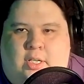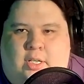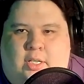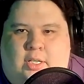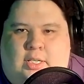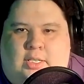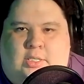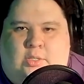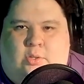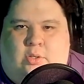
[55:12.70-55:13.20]

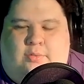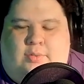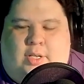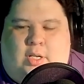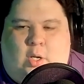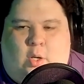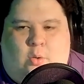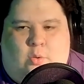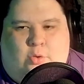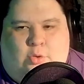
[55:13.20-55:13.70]
this sort of like
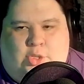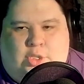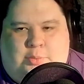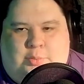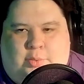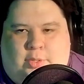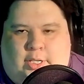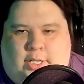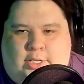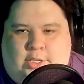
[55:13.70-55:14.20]
ownership
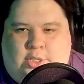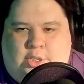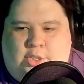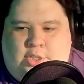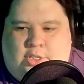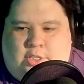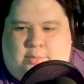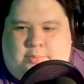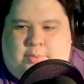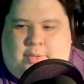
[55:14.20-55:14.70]

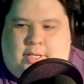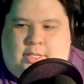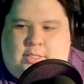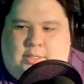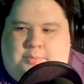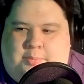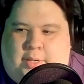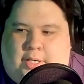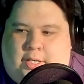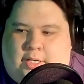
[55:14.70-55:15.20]
relationship has
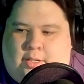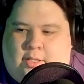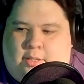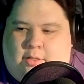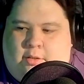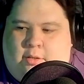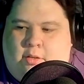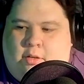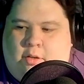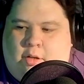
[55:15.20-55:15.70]

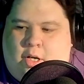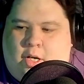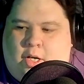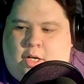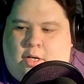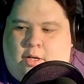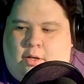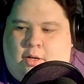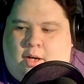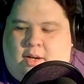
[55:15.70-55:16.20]
been
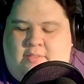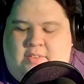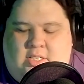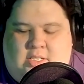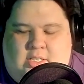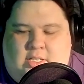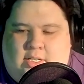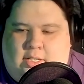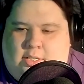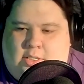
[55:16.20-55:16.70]
uh,
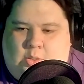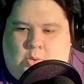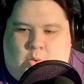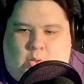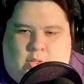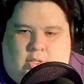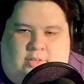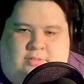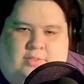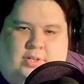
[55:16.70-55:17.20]
obviously
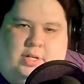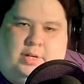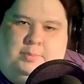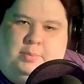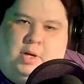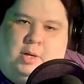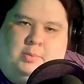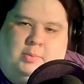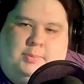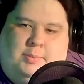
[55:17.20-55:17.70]
historically very
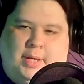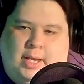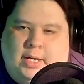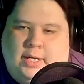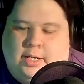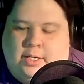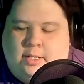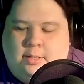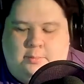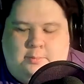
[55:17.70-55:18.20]

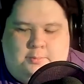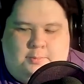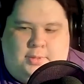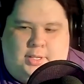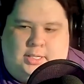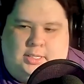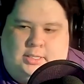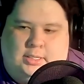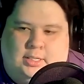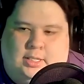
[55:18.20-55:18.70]
problematic,
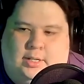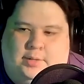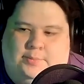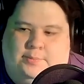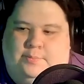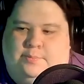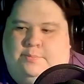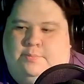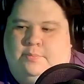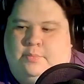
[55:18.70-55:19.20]
but
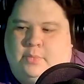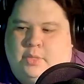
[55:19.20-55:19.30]
um,